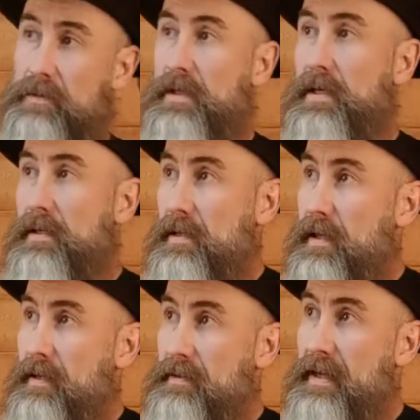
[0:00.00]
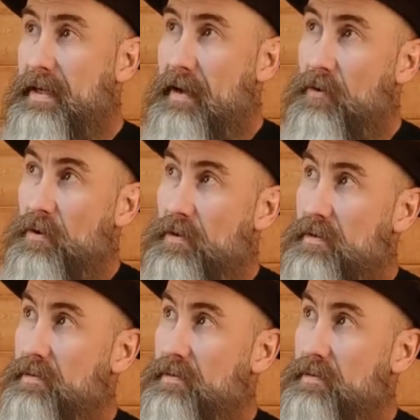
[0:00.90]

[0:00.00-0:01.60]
I think I ordered